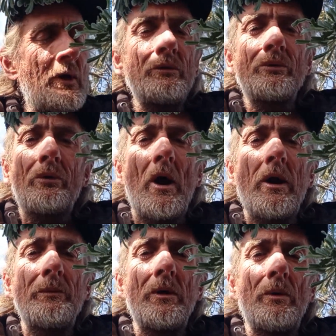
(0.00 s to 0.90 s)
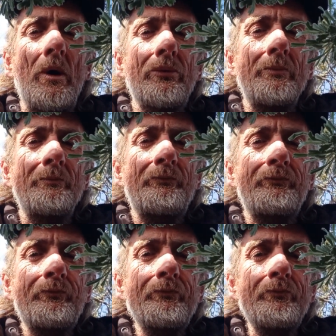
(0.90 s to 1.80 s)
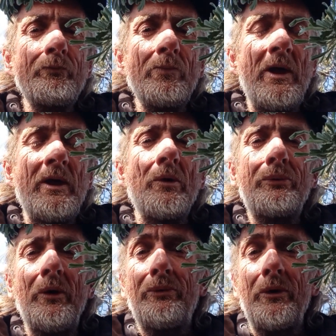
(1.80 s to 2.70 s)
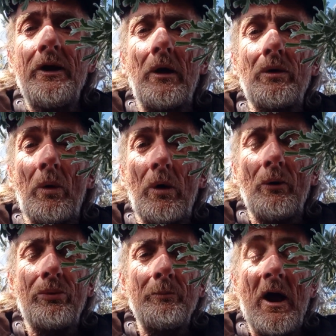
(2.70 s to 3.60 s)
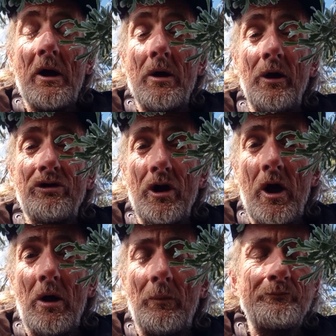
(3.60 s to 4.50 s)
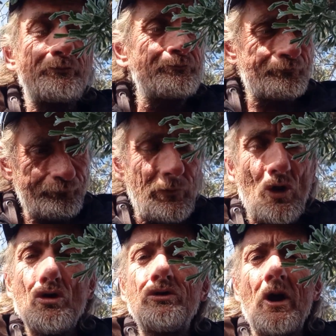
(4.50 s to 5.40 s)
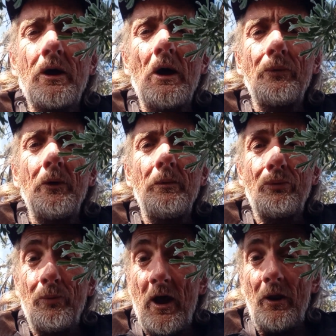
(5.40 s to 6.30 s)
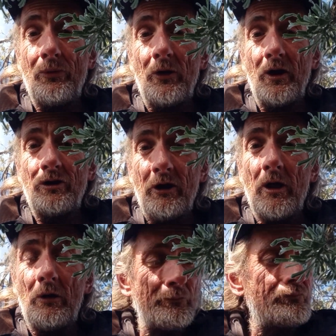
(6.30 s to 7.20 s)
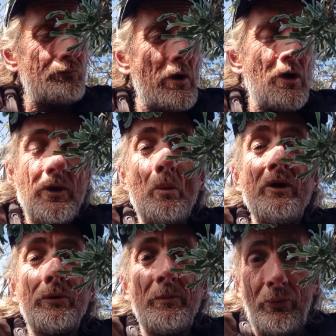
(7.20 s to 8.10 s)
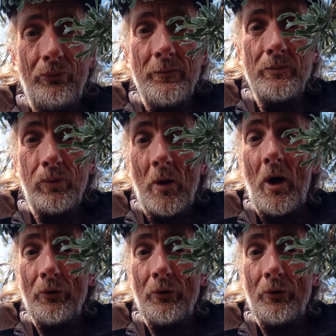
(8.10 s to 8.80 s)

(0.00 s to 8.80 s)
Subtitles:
was dried up and it wasn't. And Sin City Outdoors, back on his channel, you check out them Hispanics on that channel. They went to Mississippi from Las